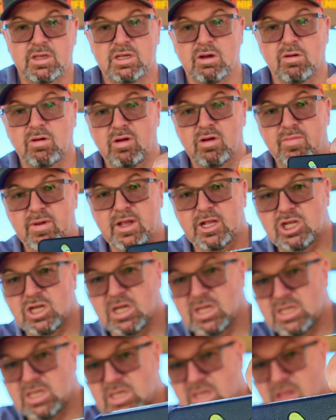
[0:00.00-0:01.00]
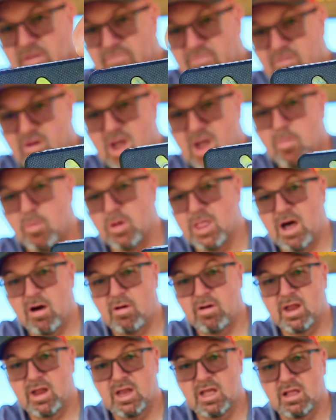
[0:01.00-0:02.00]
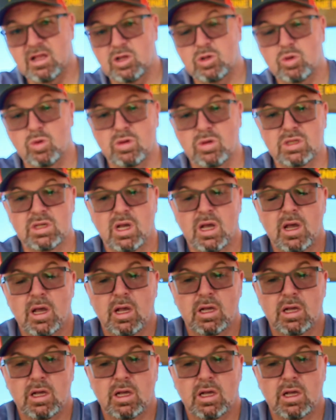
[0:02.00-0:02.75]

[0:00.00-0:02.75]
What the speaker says: So it'd be just the frame without any of the tools.